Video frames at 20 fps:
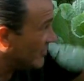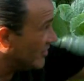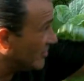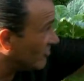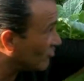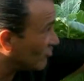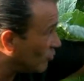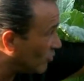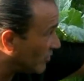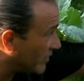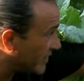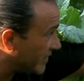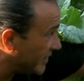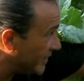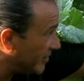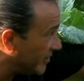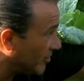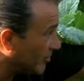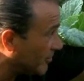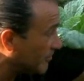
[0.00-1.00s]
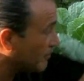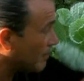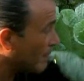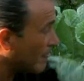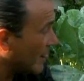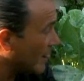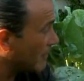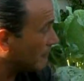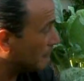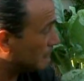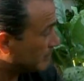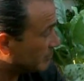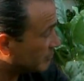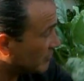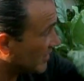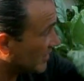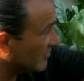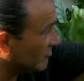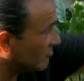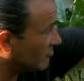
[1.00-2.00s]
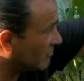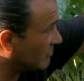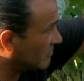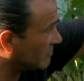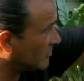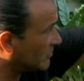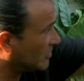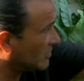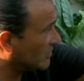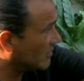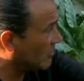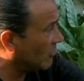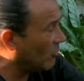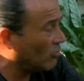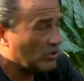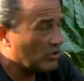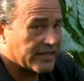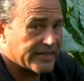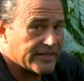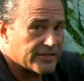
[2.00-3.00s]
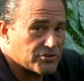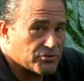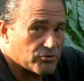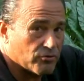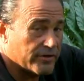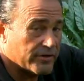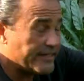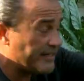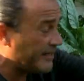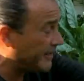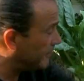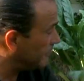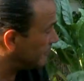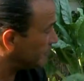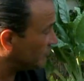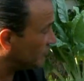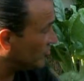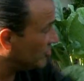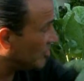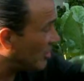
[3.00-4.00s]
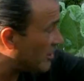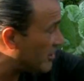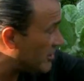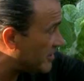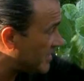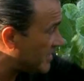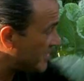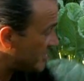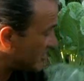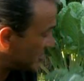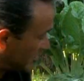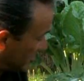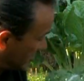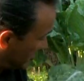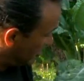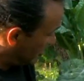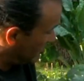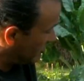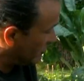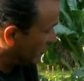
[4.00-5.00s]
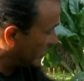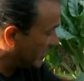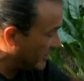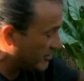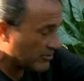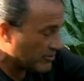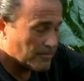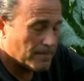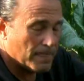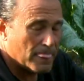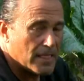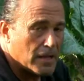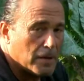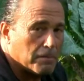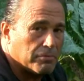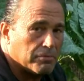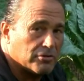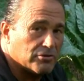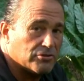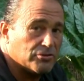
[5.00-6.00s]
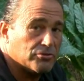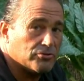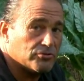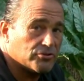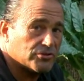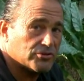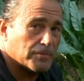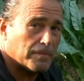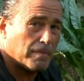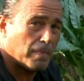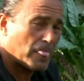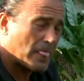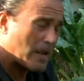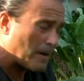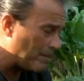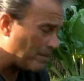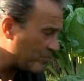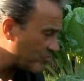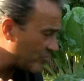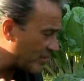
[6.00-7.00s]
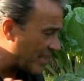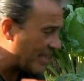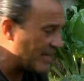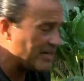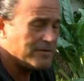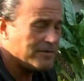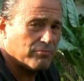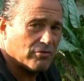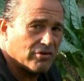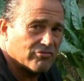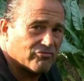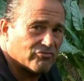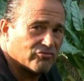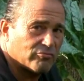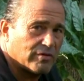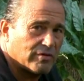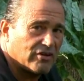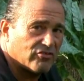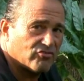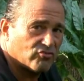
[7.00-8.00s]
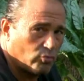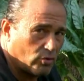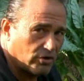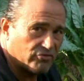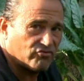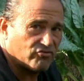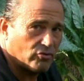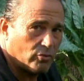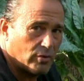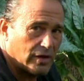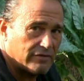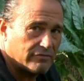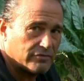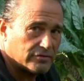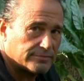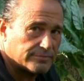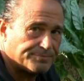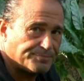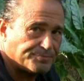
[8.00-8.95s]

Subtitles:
this one here is going like a tree. None of these two here produced any Brussels sprouts whatsoever.